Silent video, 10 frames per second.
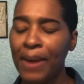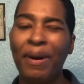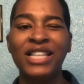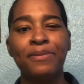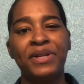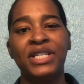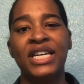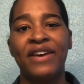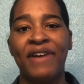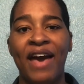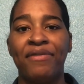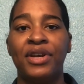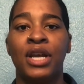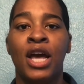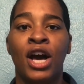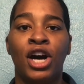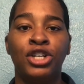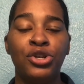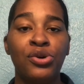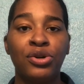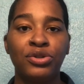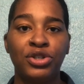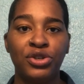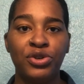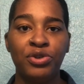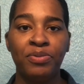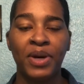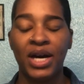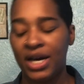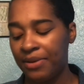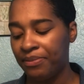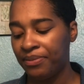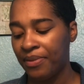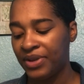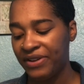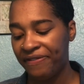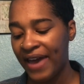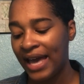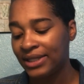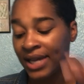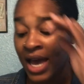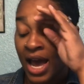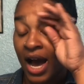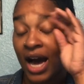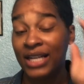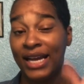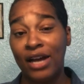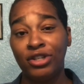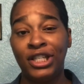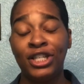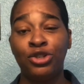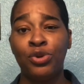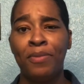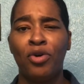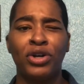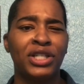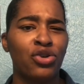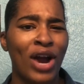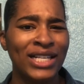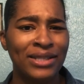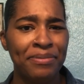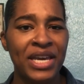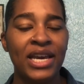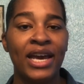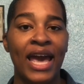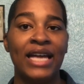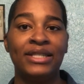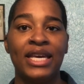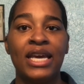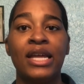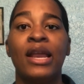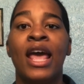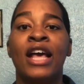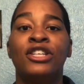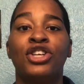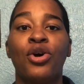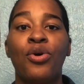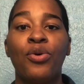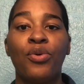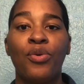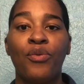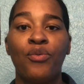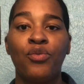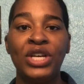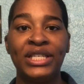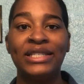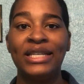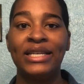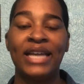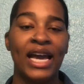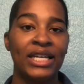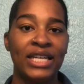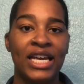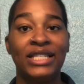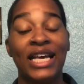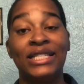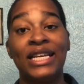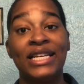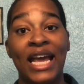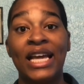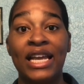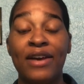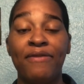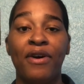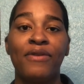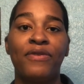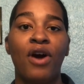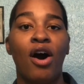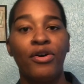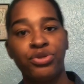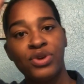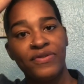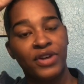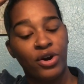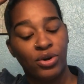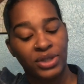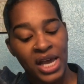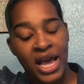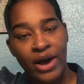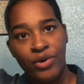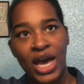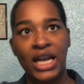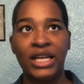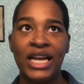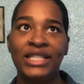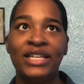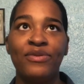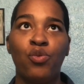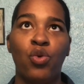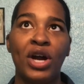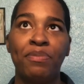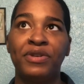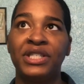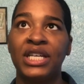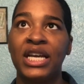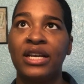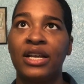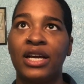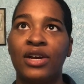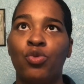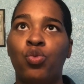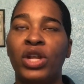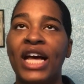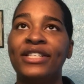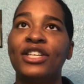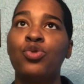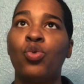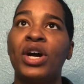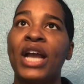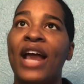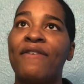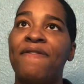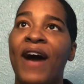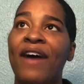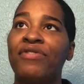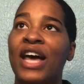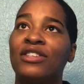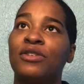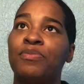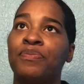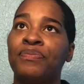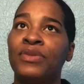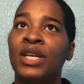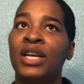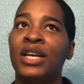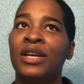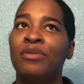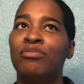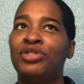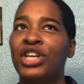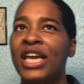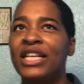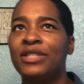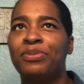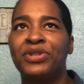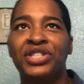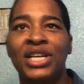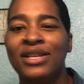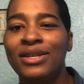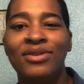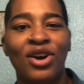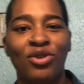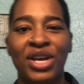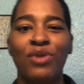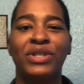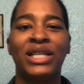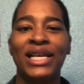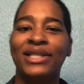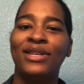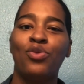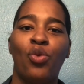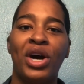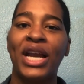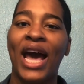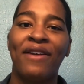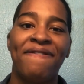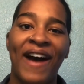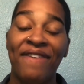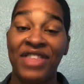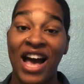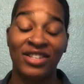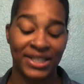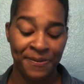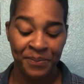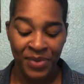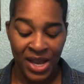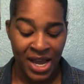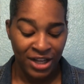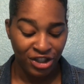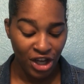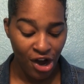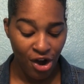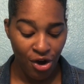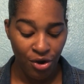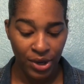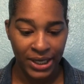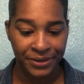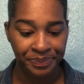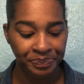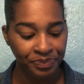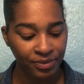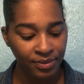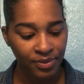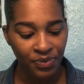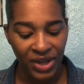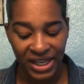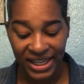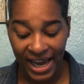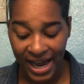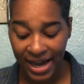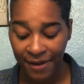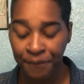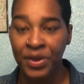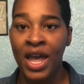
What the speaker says: possibility of having a neural tube defect, Down syndrome, or trisomy 18. So we tested negative. He tested negative for all three of those. We had a less than 1%, less than 1 out of 5,000 chance percent. You know, it was less than 1 out of 5,000. So yeah,